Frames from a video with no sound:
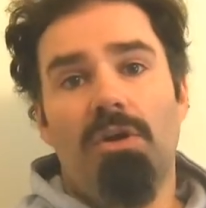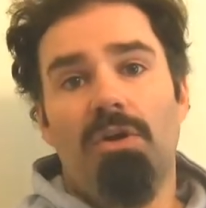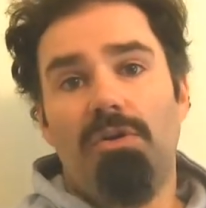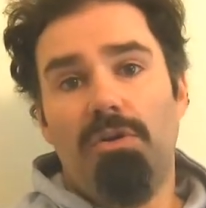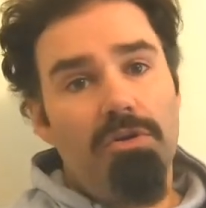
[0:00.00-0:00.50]

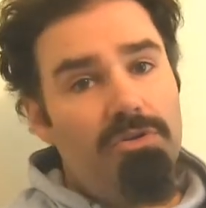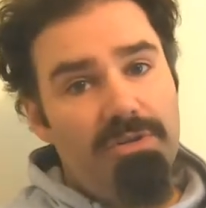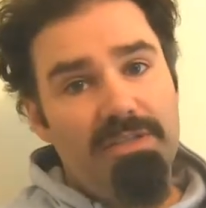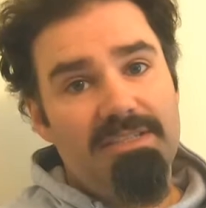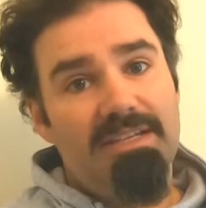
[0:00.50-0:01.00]

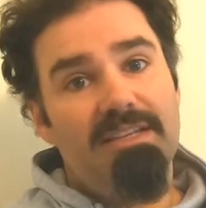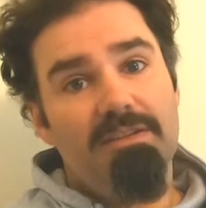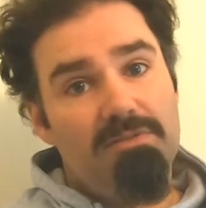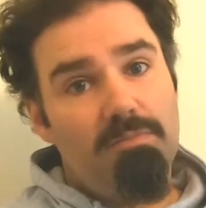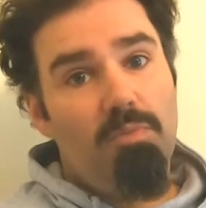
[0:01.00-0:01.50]
nutrients in it.
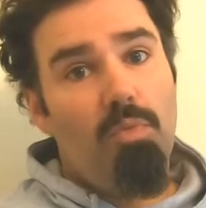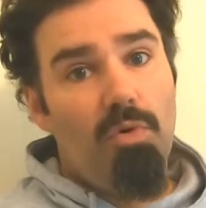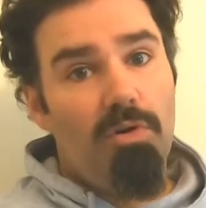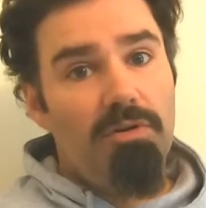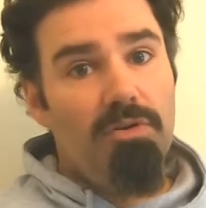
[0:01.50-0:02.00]
There's more
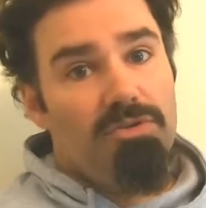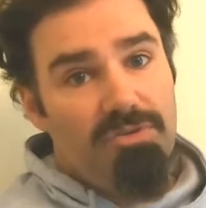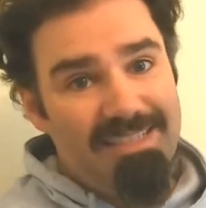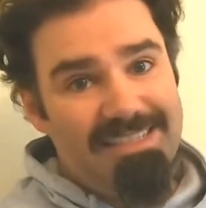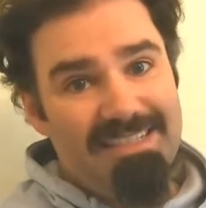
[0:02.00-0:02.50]

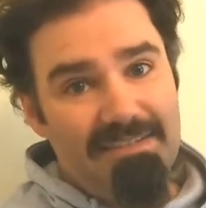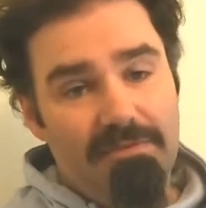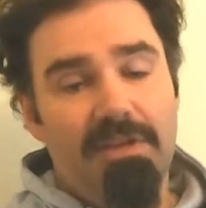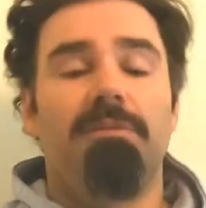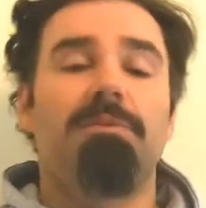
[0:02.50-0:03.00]
nutrients and
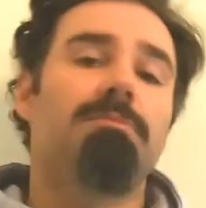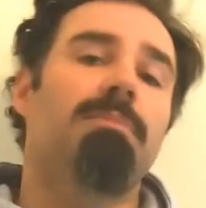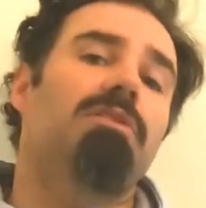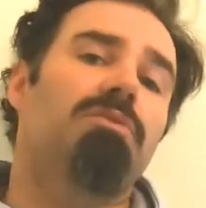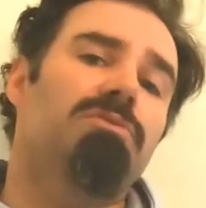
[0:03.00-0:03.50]
vitamins and
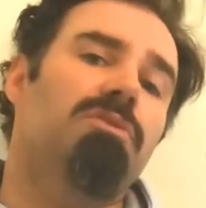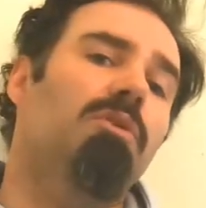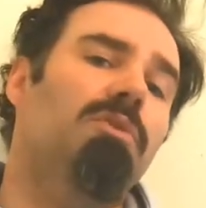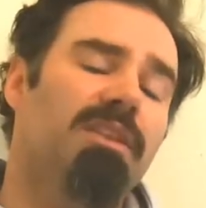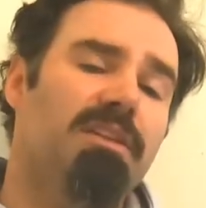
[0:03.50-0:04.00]
minerals and all
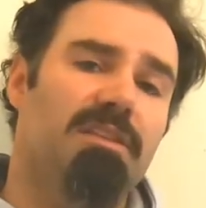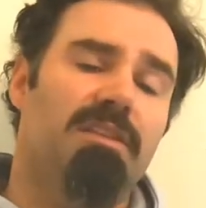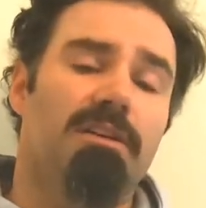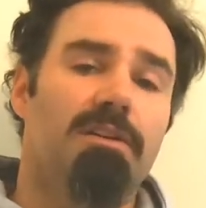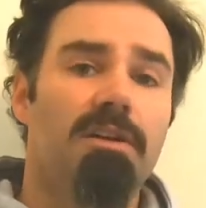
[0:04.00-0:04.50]
the things in
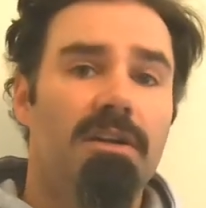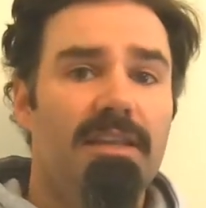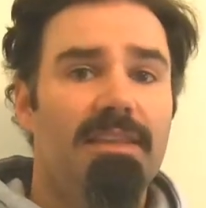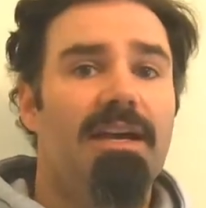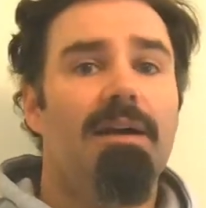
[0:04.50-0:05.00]
there in
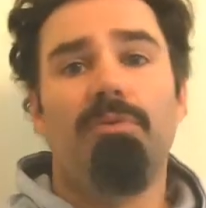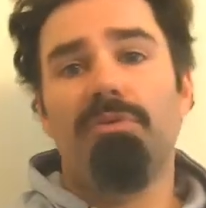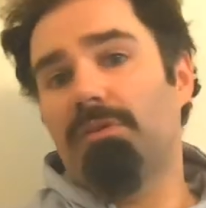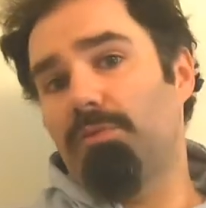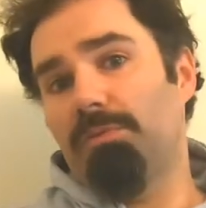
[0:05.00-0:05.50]
the apple than
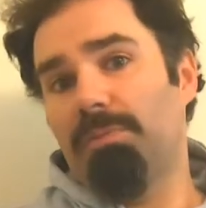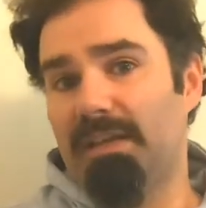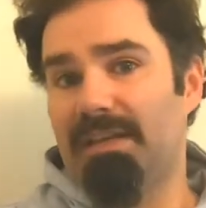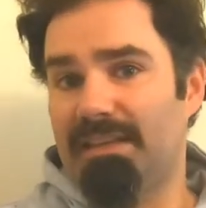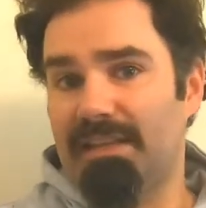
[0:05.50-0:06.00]
there would be
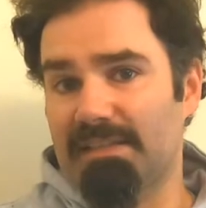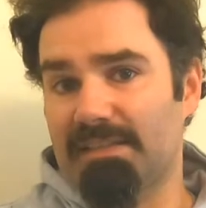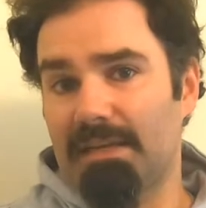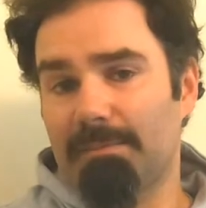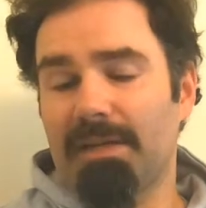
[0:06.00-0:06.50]
in that
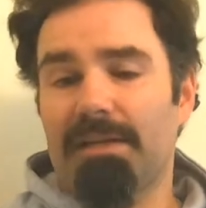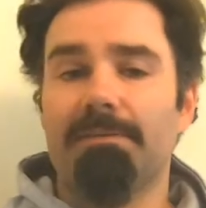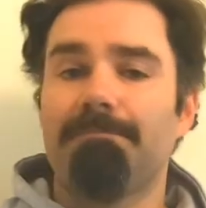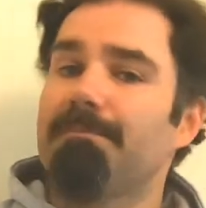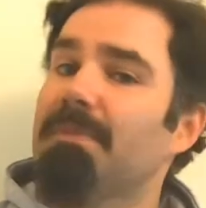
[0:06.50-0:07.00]
snack pack.
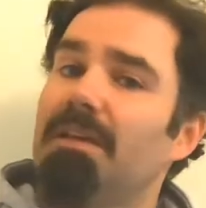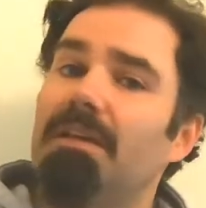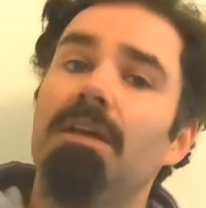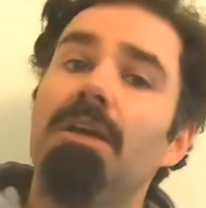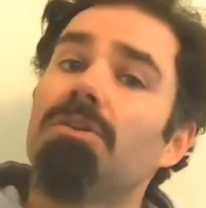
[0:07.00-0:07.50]
Okay,
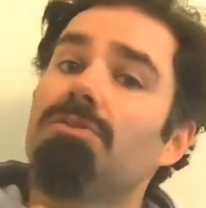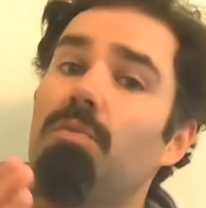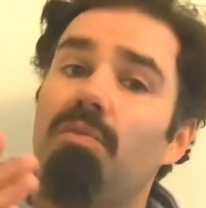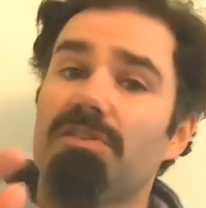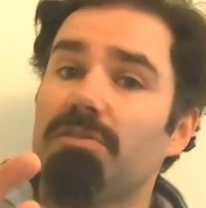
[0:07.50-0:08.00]
so
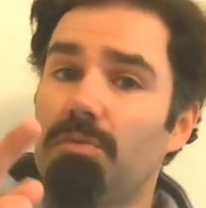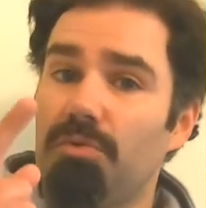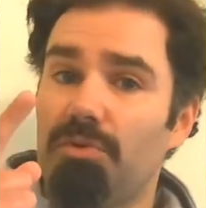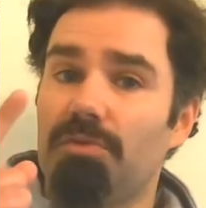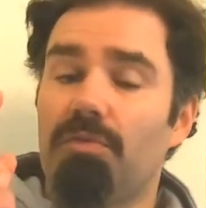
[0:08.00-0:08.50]
first of all, we'll
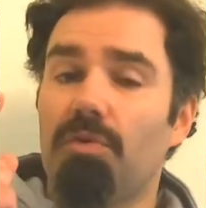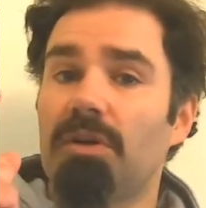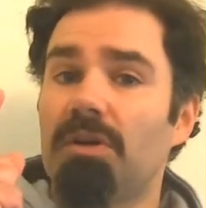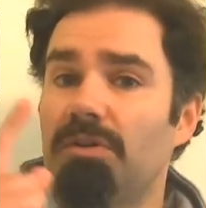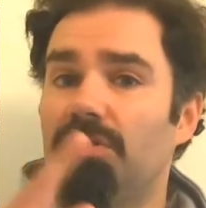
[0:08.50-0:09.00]
look for
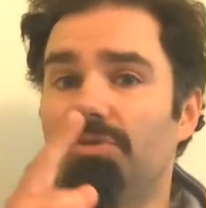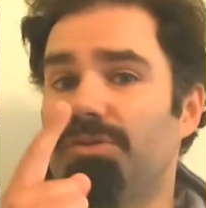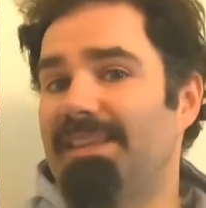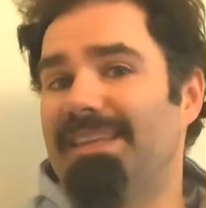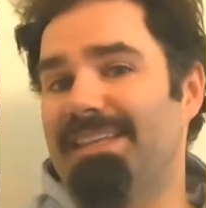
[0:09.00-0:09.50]

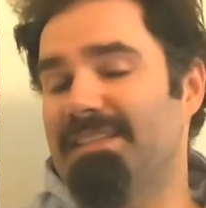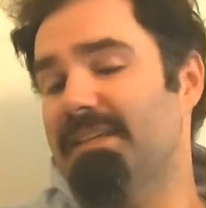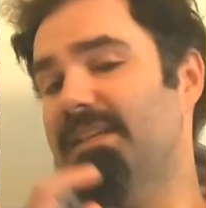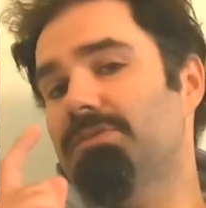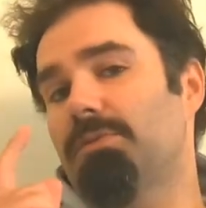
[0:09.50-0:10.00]
nutrient
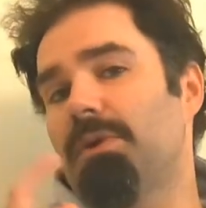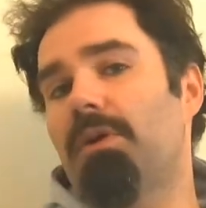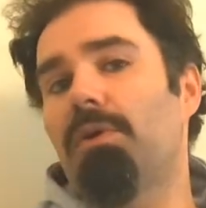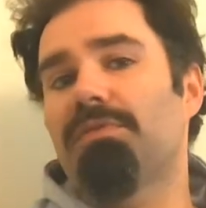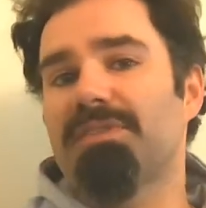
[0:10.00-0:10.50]
density, so we
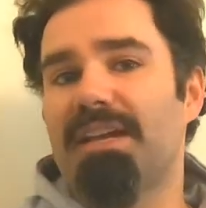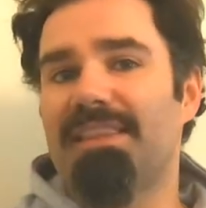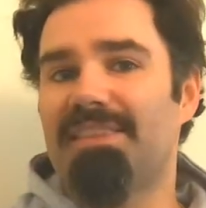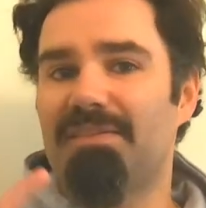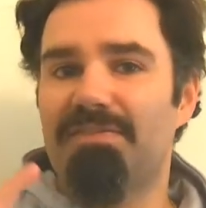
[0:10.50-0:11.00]
offset
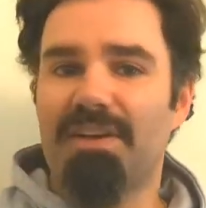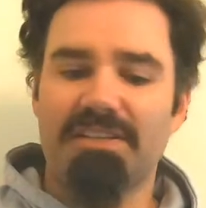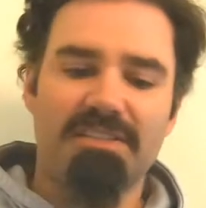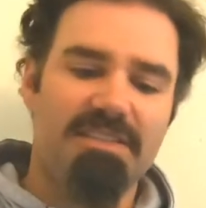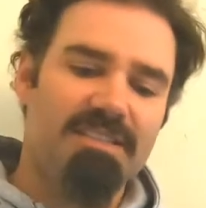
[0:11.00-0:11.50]

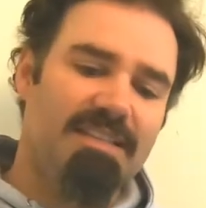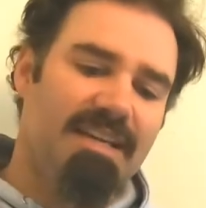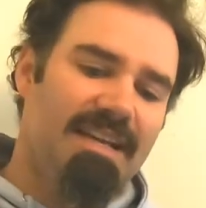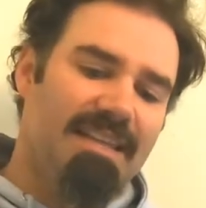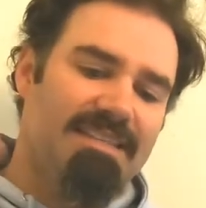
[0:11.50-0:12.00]
deficiencies.
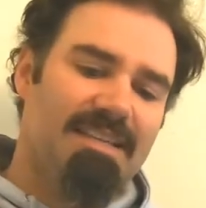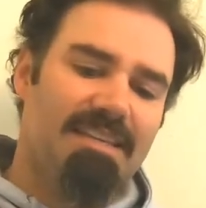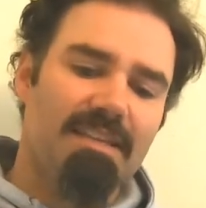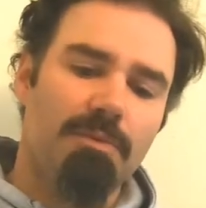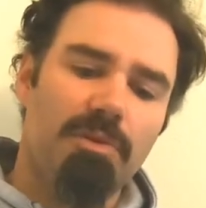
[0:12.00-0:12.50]
The second
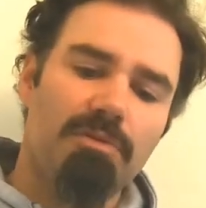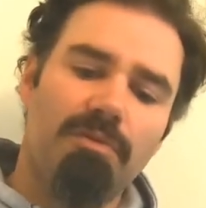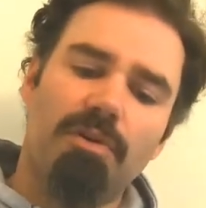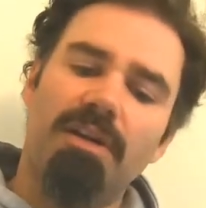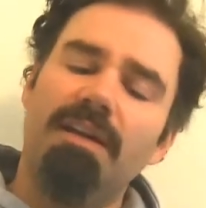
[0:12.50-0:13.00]
thing we'll look
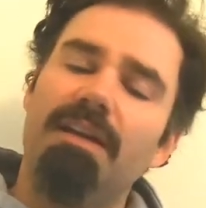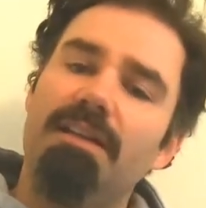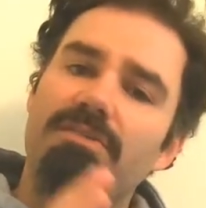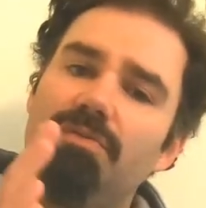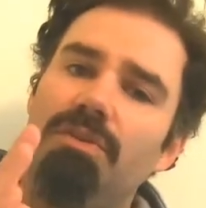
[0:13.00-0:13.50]
for is
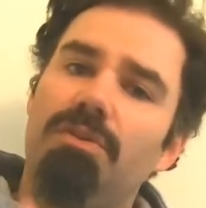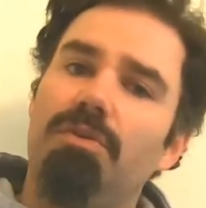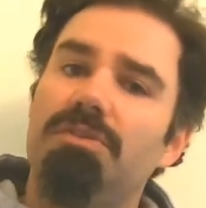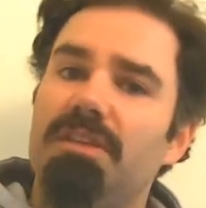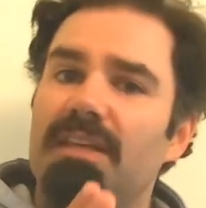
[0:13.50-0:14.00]

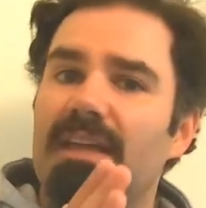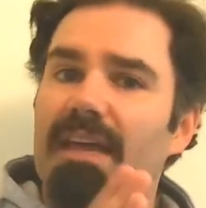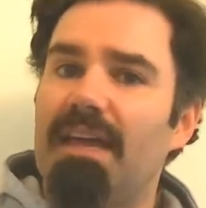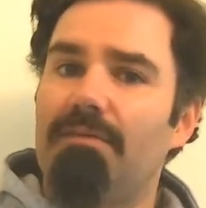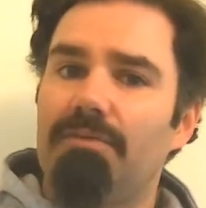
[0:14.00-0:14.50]
reducing
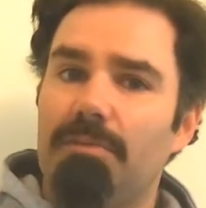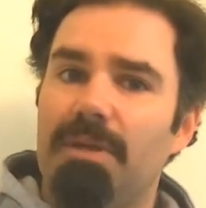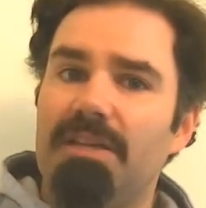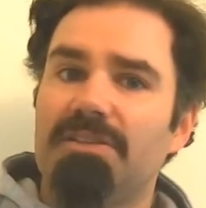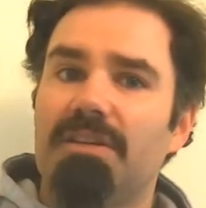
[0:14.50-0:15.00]

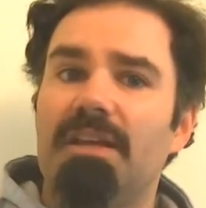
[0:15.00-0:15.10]
inflammation.